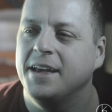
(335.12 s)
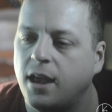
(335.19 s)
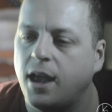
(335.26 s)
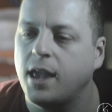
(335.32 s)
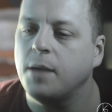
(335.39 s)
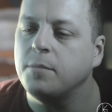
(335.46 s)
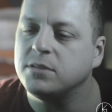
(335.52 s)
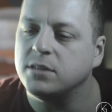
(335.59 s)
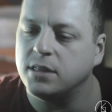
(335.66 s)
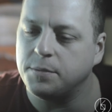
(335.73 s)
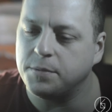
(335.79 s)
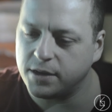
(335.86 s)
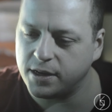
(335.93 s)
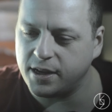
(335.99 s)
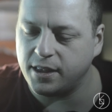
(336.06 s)
I am
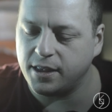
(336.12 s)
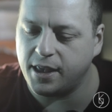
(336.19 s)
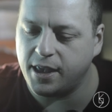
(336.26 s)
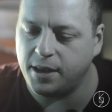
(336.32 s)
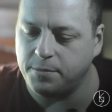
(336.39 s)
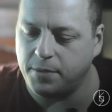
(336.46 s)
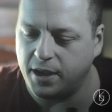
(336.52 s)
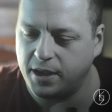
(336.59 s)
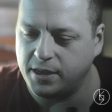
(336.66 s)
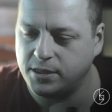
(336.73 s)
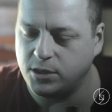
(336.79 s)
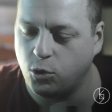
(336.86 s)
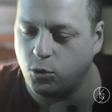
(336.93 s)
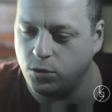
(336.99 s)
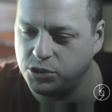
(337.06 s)
deliberate in my
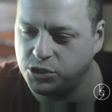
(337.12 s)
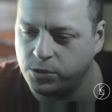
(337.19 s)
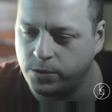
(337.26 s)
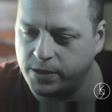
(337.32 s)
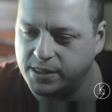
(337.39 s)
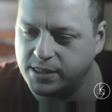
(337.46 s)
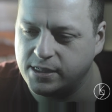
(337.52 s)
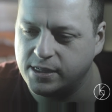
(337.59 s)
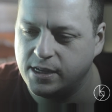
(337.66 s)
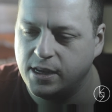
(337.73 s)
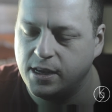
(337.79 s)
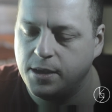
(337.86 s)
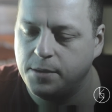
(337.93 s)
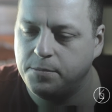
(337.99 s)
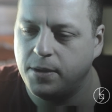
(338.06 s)
chord choice,
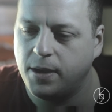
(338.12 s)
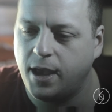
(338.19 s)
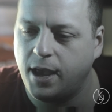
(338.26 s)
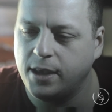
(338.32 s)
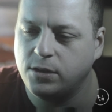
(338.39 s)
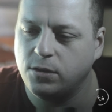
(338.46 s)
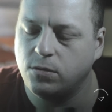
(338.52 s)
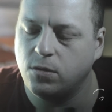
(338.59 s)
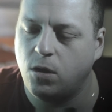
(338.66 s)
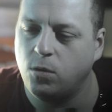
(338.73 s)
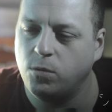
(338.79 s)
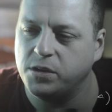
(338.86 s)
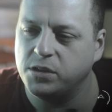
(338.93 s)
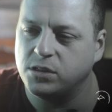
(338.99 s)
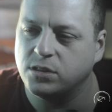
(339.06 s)
but I don't
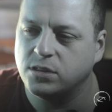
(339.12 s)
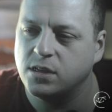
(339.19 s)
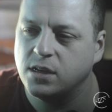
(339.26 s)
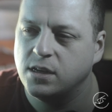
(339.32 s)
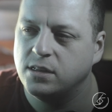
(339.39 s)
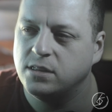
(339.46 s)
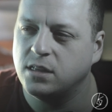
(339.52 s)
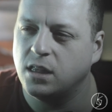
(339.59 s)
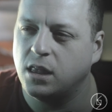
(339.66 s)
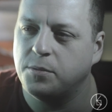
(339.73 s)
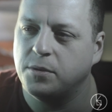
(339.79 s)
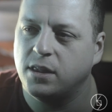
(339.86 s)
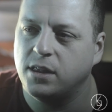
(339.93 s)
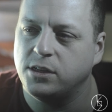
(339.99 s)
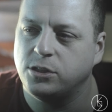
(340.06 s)
always
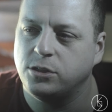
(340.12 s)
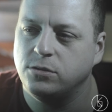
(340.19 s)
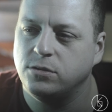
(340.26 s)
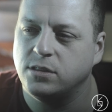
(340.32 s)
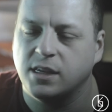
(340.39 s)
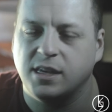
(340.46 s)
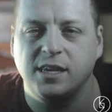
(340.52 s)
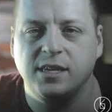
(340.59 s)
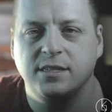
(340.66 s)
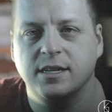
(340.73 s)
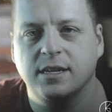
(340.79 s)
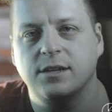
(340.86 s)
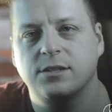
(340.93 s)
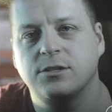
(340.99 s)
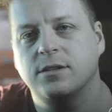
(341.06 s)
deliberately choose the key
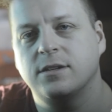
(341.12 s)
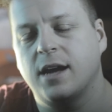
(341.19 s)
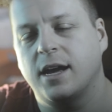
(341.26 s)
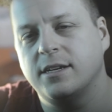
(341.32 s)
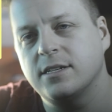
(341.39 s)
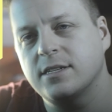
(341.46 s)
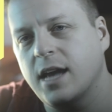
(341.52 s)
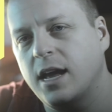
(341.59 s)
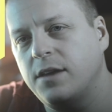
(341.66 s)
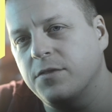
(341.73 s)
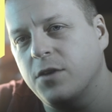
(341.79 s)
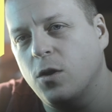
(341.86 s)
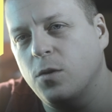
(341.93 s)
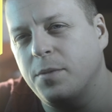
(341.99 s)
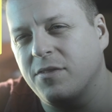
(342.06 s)
signature. I just kind
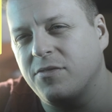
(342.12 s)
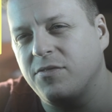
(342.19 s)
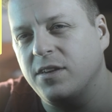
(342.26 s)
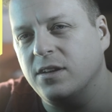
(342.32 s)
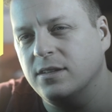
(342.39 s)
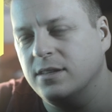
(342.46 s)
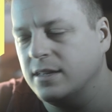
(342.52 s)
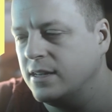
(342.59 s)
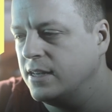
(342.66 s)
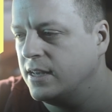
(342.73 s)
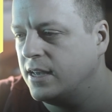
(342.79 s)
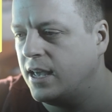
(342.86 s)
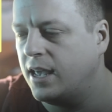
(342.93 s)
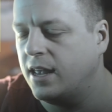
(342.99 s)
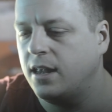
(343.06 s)
of go by feel,
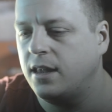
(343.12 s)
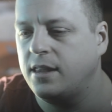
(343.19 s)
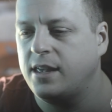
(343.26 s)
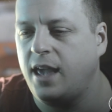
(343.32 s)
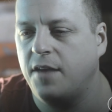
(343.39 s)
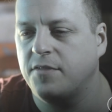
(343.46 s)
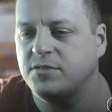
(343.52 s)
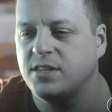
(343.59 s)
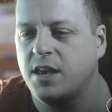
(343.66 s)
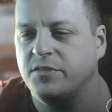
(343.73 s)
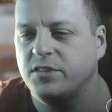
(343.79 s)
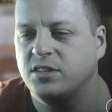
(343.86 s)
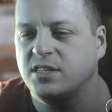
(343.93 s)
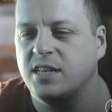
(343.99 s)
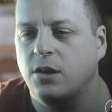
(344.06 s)
and the
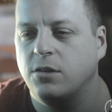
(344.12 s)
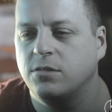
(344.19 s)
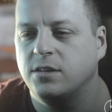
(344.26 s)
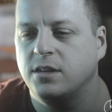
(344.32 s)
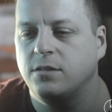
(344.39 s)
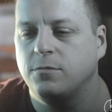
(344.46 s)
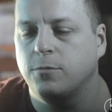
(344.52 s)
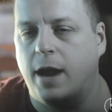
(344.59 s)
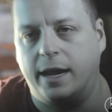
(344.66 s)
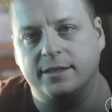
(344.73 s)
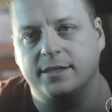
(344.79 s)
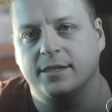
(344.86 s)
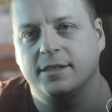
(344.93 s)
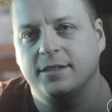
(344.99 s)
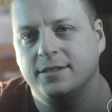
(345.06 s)
F7 sounded
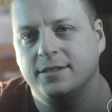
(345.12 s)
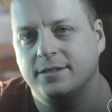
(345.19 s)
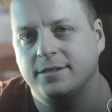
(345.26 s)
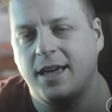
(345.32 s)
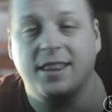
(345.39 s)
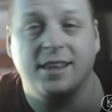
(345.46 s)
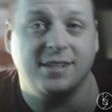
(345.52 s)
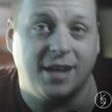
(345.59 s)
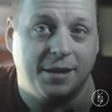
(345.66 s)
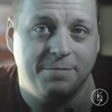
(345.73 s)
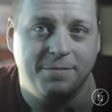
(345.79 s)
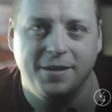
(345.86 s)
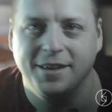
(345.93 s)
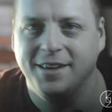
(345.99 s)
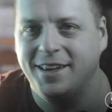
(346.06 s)
right at the time.
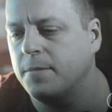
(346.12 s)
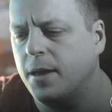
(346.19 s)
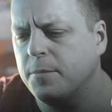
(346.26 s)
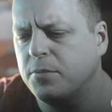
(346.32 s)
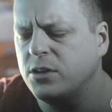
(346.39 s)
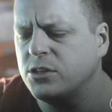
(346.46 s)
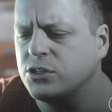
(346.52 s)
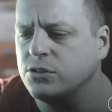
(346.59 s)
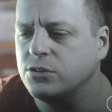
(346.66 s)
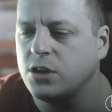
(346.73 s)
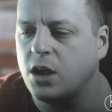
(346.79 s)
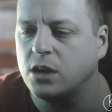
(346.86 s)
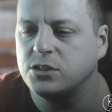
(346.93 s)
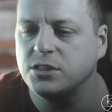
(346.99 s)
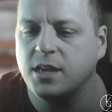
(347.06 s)
I'm pretty sure
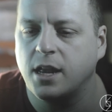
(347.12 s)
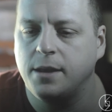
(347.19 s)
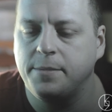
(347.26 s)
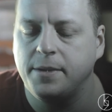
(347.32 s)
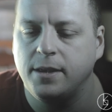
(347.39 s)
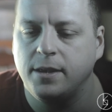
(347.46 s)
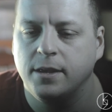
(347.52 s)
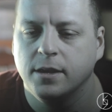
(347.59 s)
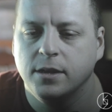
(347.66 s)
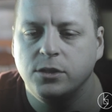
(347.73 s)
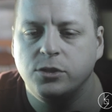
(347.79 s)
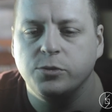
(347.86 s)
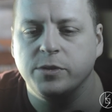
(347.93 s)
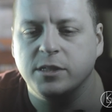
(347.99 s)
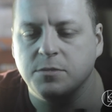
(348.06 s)
Josh is going to be
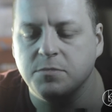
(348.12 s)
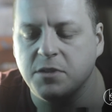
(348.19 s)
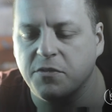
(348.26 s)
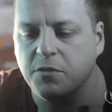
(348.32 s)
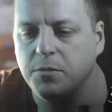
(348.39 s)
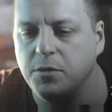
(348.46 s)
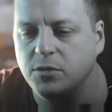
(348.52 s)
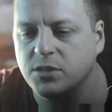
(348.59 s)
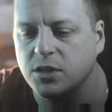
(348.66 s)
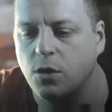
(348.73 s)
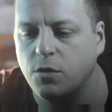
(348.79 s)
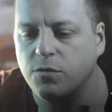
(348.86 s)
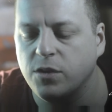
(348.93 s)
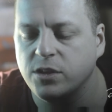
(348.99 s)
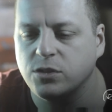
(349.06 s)
doing some different music
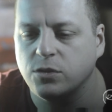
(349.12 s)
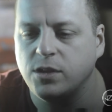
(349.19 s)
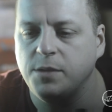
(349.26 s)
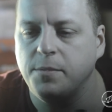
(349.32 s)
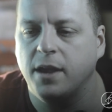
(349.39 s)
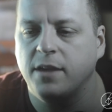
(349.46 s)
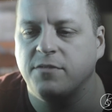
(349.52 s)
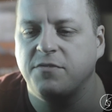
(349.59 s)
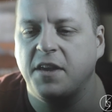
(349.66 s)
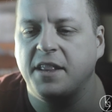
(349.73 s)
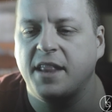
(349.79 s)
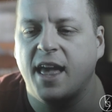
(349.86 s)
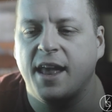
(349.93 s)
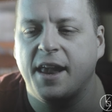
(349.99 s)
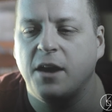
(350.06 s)
over it, so he might
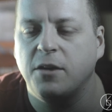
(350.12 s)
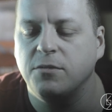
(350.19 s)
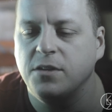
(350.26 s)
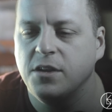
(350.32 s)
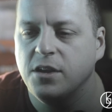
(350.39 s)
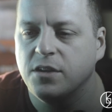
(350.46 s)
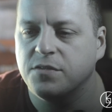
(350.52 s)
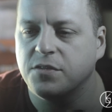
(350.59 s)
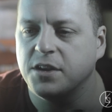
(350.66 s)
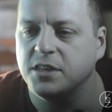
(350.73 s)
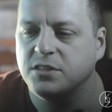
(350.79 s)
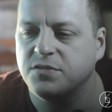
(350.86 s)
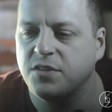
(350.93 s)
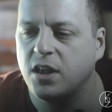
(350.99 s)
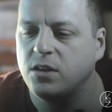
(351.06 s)
fade that out for
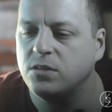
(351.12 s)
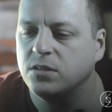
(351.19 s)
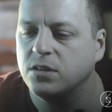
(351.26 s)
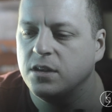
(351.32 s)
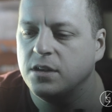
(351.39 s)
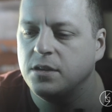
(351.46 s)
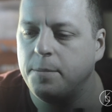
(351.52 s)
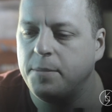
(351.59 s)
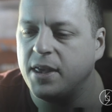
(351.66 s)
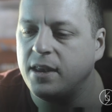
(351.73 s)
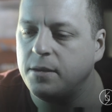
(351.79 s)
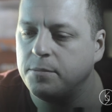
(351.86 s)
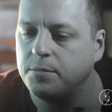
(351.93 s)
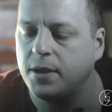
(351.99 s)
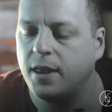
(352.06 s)
his final
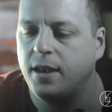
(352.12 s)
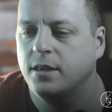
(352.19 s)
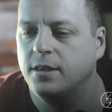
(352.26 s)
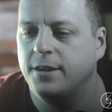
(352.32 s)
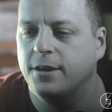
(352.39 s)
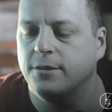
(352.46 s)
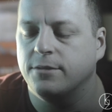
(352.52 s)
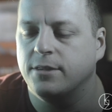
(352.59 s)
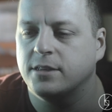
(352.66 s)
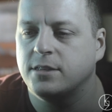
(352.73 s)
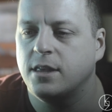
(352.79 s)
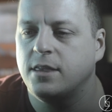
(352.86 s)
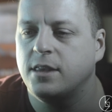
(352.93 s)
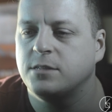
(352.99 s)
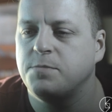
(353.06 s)
bit, but you know, this
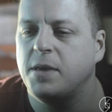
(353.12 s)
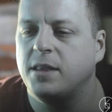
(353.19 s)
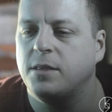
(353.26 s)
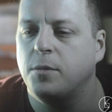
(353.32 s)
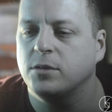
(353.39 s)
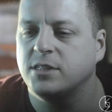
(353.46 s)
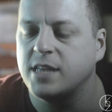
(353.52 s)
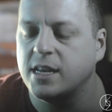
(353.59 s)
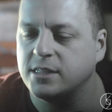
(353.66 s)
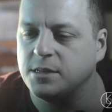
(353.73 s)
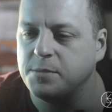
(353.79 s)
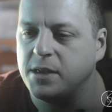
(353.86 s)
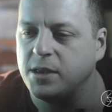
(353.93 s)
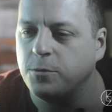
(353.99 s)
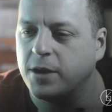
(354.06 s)
this made the most sense
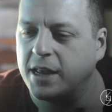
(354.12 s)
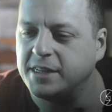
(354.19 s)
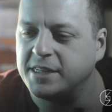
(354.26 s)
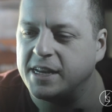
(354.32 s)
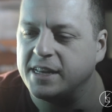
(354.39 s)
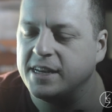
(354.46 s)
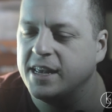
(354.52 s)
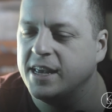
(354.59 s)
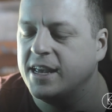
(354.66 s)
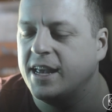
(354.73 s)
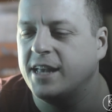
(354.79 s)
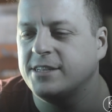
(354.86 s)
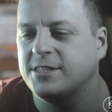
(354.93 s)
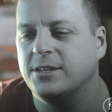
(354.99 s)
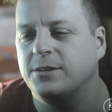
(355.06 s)
to me when I did it.
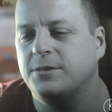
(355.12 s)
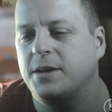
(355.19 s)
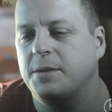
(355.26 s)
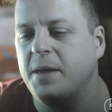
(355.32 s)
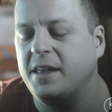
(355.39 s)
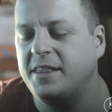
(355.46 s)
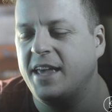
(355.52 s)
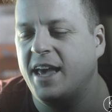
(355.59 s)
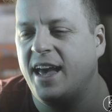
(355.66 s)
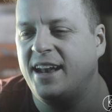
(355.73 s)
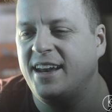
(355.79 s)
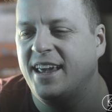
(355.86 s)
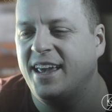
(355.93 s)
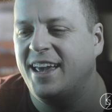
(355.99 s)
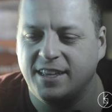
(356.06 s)
And so I made
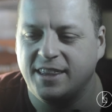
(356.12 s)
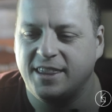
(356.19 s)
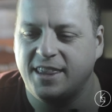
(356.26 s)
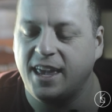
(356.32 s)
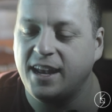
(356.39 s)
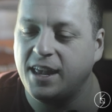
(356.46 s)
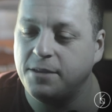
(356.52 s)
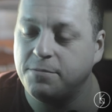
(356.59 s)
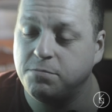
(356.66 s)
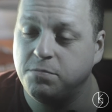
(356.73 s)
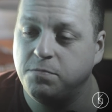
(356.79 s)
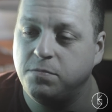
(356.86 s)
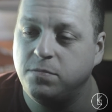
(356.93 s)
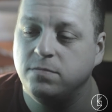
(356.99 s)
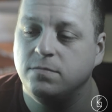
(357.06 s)
that. Then I
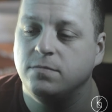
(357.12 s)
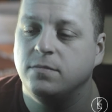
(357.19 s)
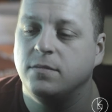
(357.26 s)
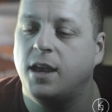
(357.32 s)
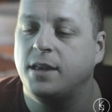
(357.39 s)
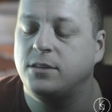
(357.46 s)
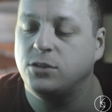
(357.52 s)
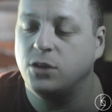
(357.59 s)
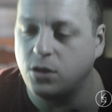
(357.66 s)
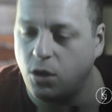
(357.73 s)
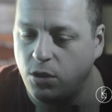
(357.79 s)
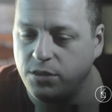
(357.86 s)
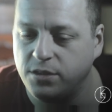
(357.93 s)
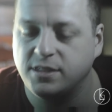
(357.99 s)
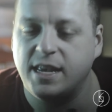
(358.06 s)
I took
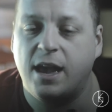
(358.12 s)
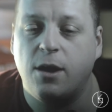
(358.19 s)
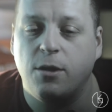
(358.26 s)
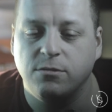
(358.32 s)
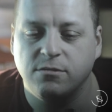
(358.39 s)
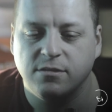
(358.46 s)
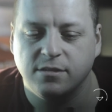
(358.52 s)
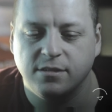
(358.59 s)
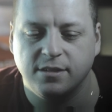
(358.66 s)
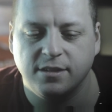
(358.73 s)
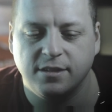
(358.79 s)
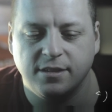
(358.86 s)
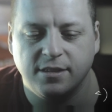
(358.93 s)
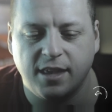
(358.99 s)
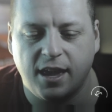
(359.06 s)
all the sound
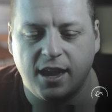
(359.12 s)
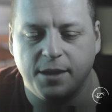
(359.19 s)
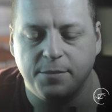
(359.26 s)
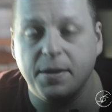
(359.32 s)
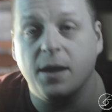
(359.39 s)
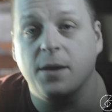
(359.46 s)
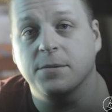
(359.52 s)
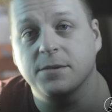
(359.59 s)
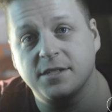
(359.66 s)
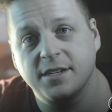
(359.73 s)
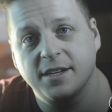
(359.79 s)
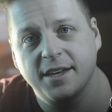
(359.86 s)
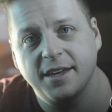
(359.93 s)
that I bounced